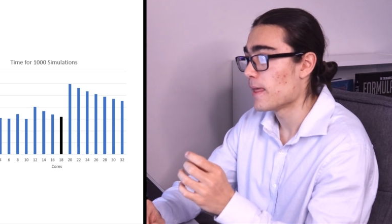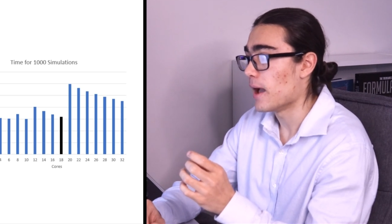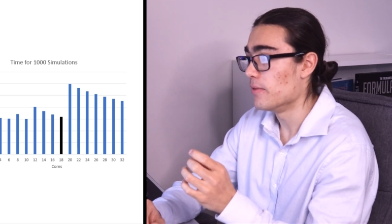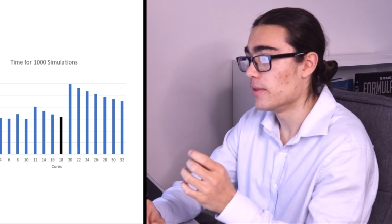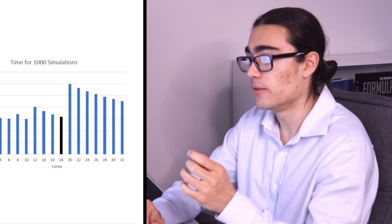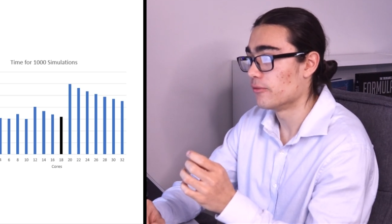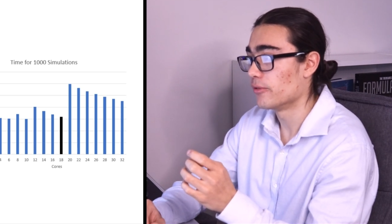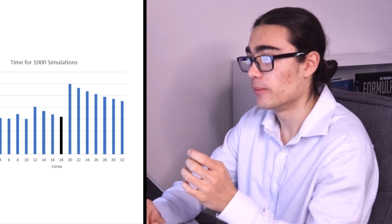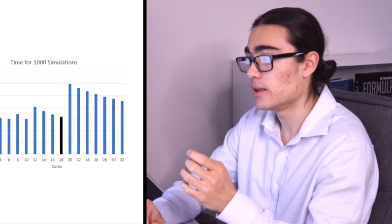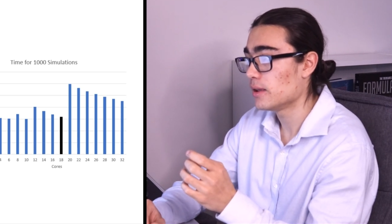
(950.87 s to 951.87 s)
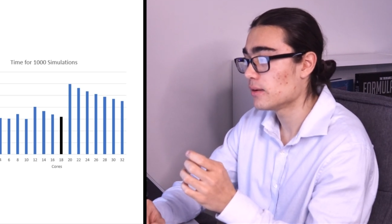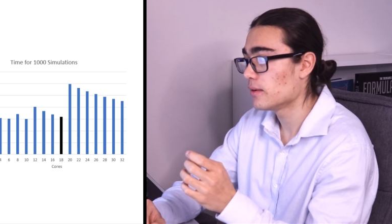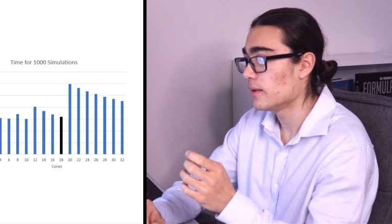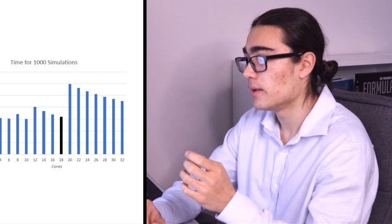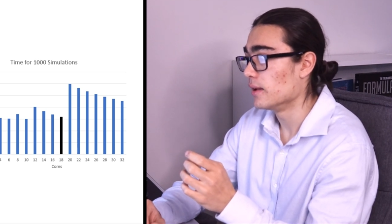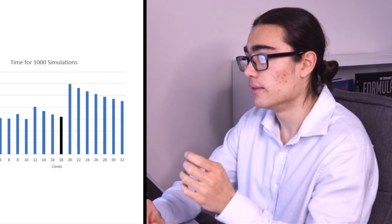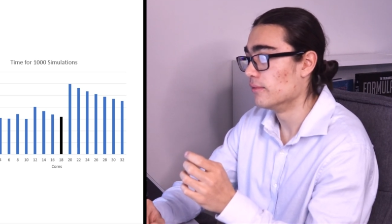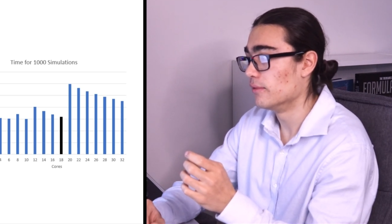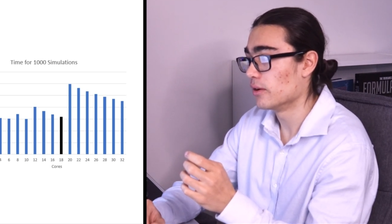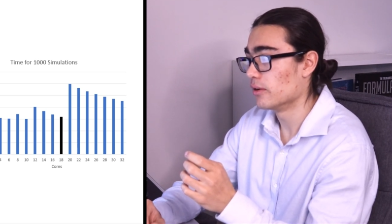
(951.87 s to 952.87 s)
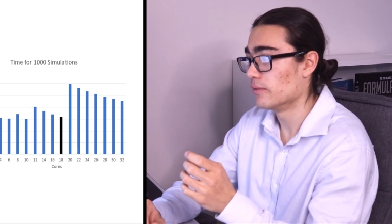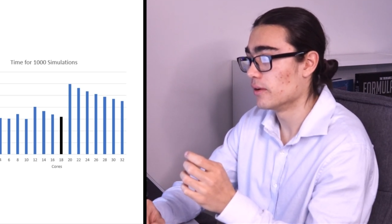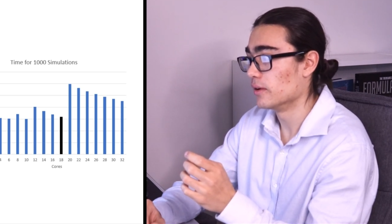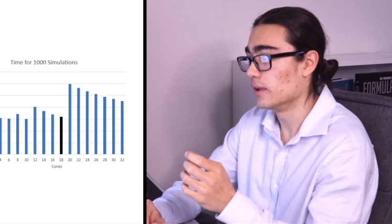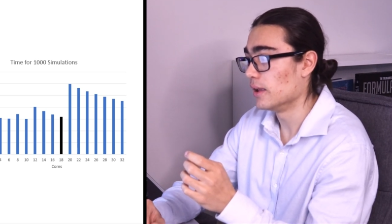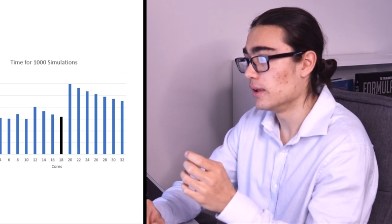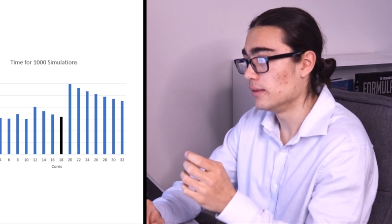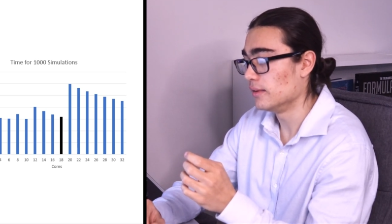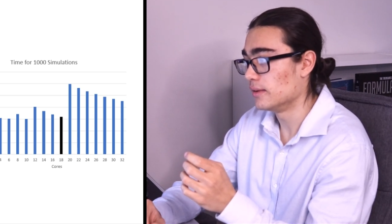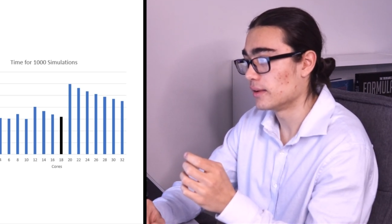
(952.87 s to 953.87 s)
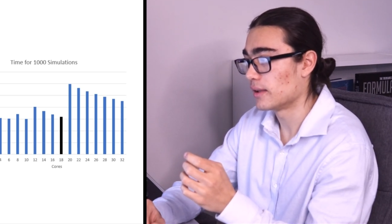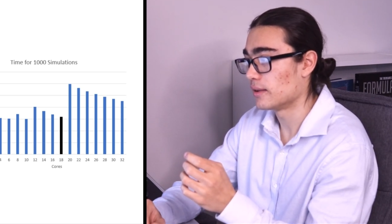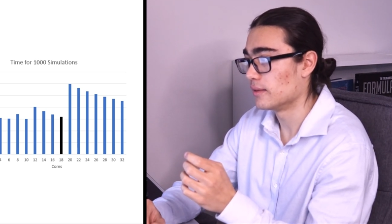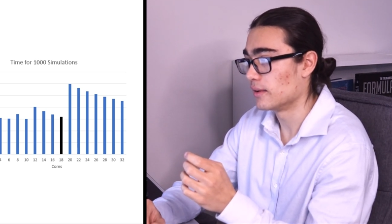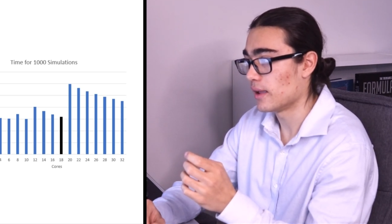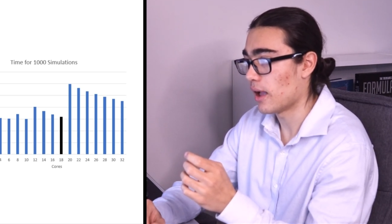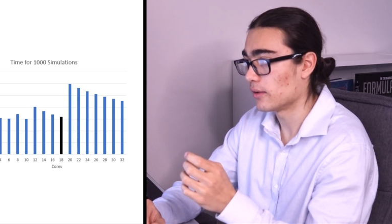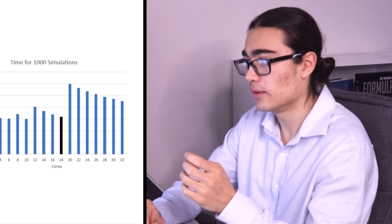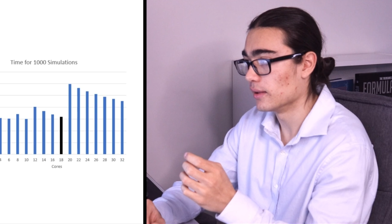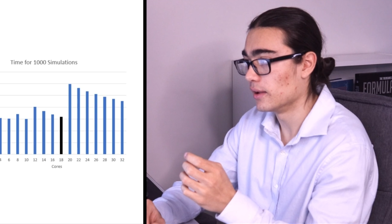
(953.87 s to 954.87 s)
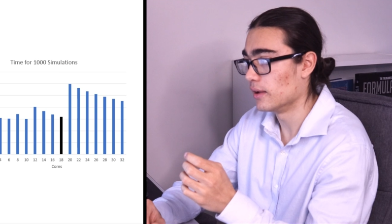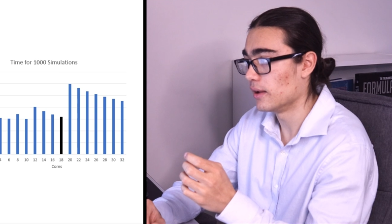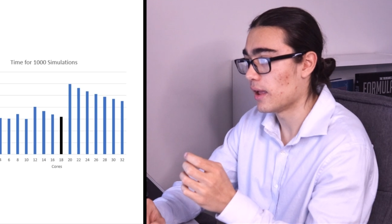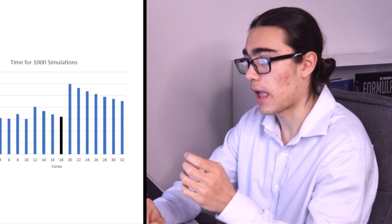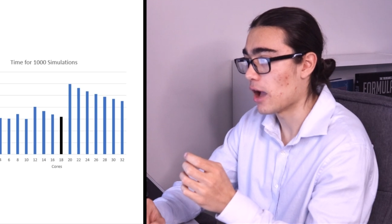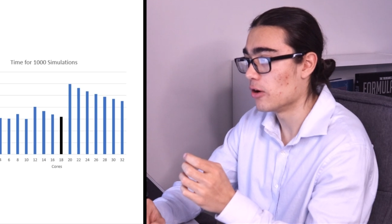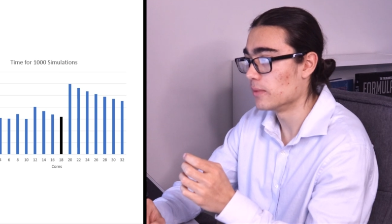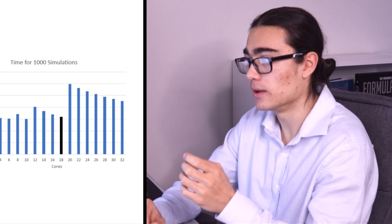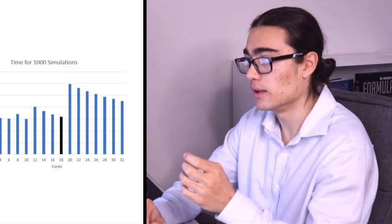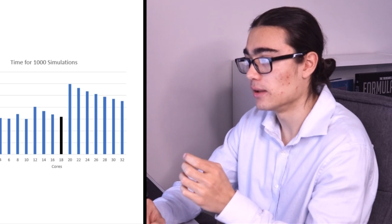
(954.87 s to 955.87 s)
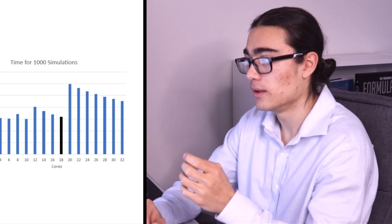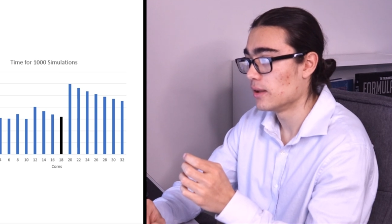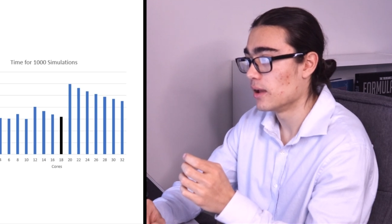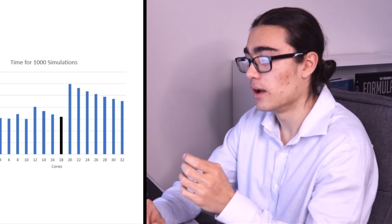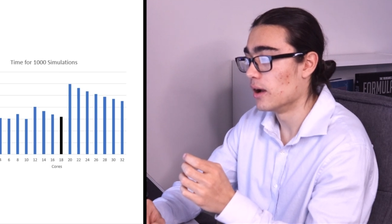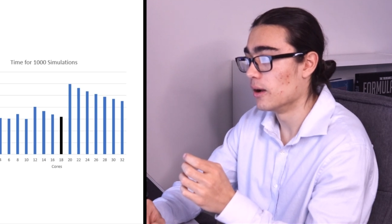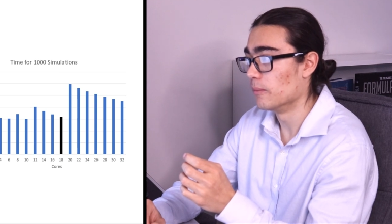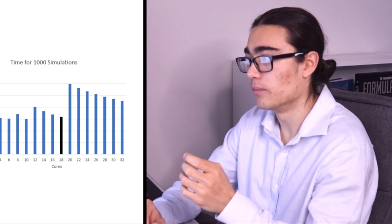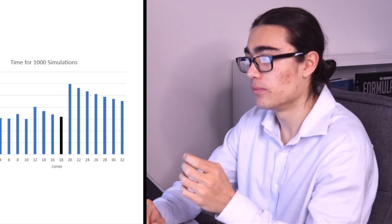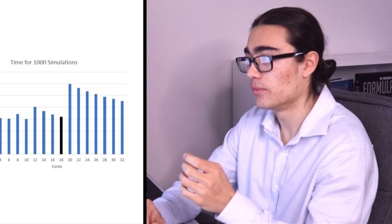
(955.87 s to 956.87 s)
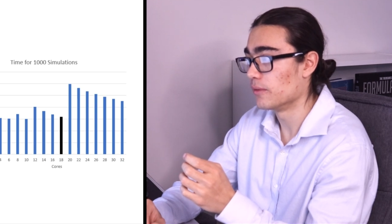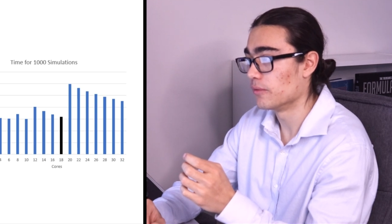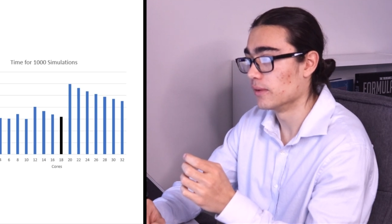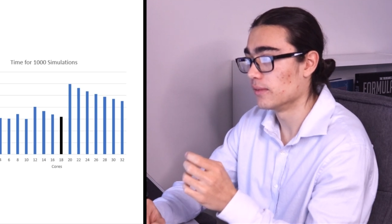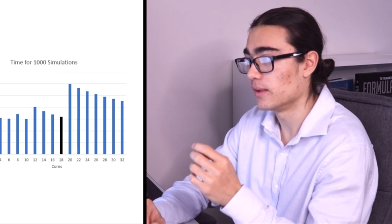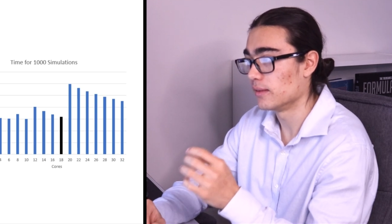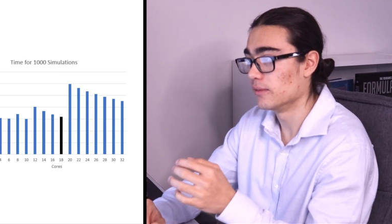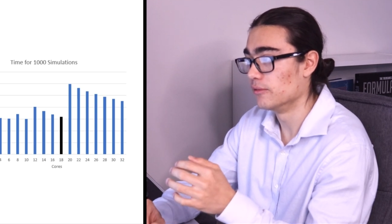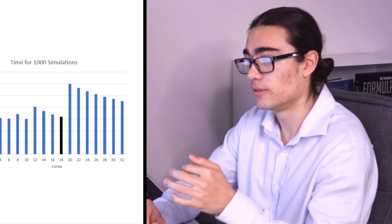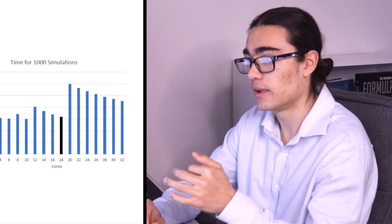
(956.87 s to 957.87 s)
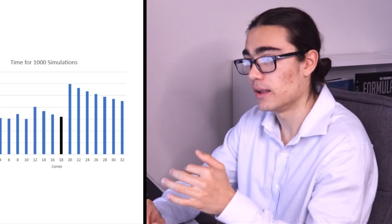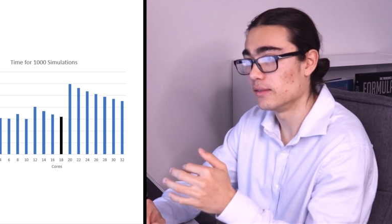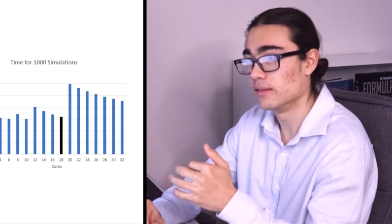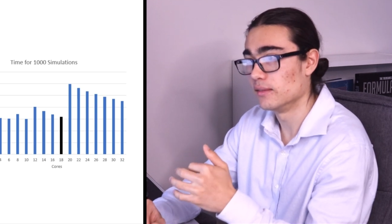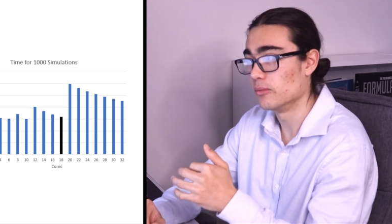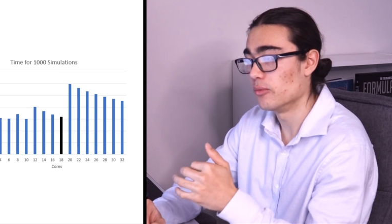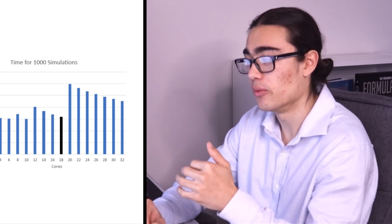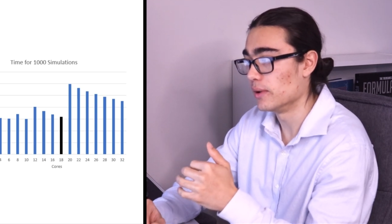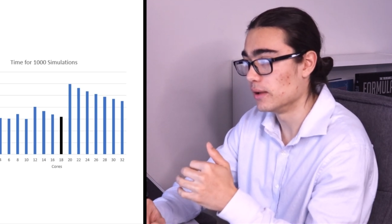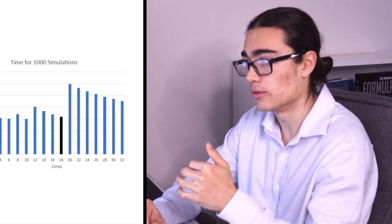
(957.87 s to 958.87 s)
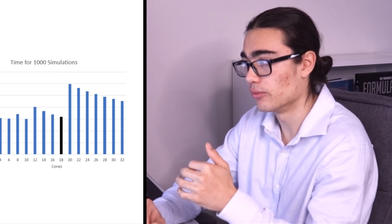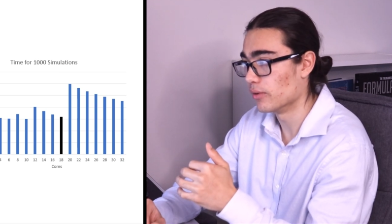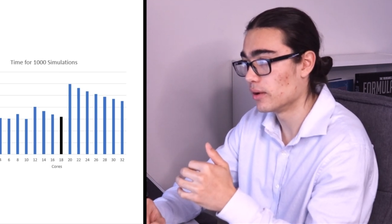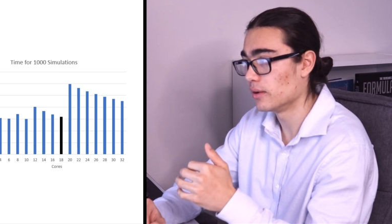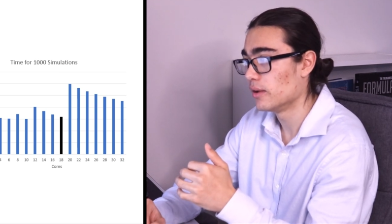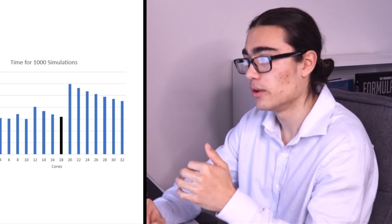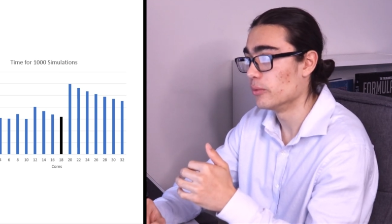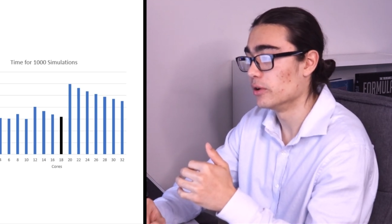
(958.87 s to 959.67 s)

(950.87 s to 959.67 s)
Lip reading: And then from here, it's very, very easy to calculate how many different sets of cases we need to run.